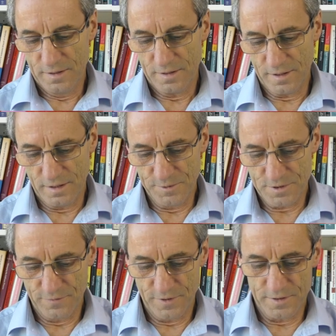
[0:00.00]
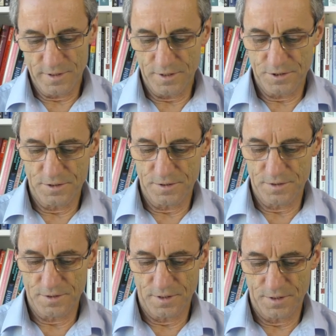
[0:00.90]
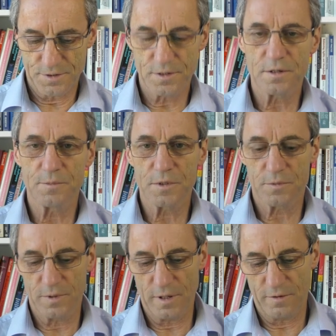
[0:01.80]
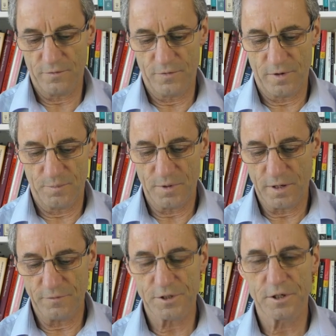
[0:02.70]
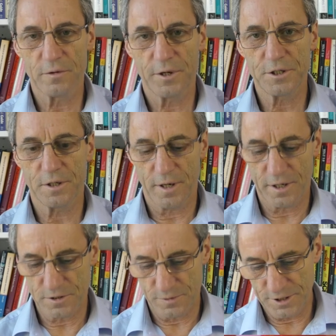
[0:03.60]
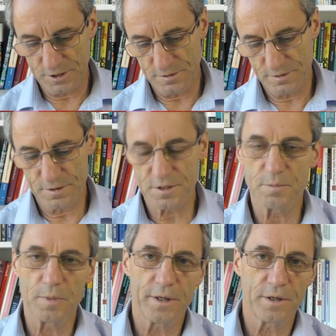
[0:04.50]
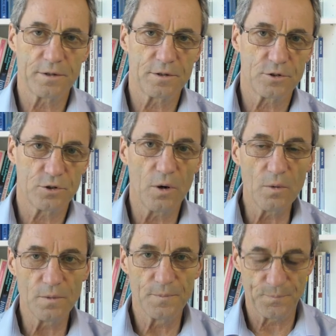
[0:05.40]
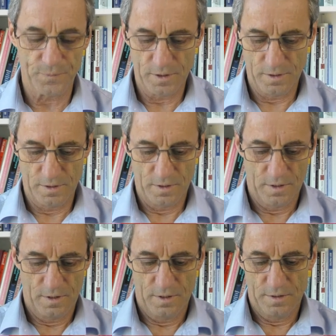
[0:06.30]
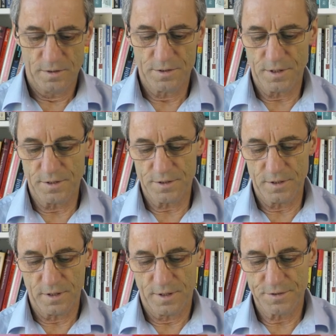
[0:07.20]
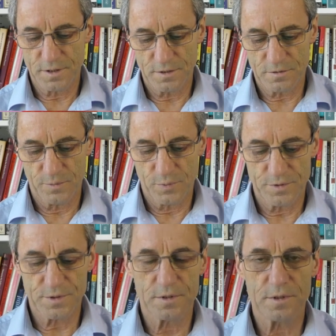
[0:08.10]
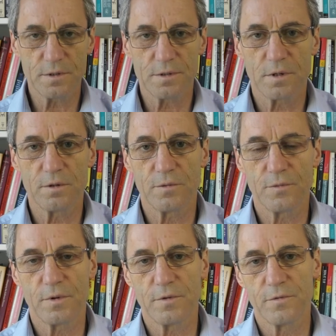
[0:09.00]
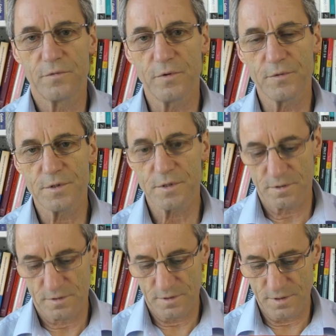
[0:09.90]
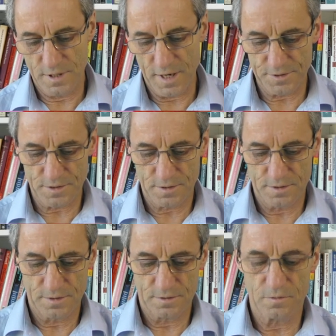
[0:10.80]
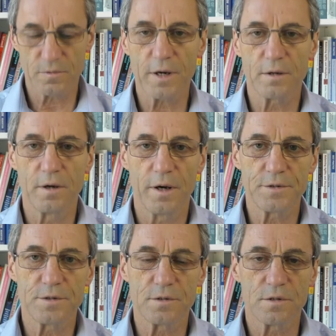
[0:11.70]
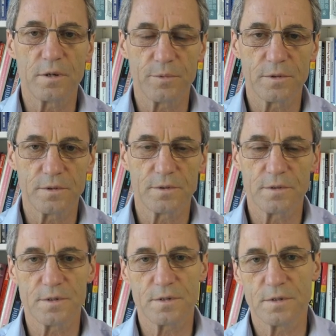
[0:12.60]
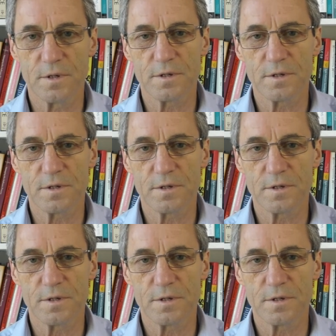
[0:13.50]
The elements of the intelligent systems, we have behavior generation and actuation. This is planning and control. The sensing and sensory processing, so it filters, detects, recognize, interpret. This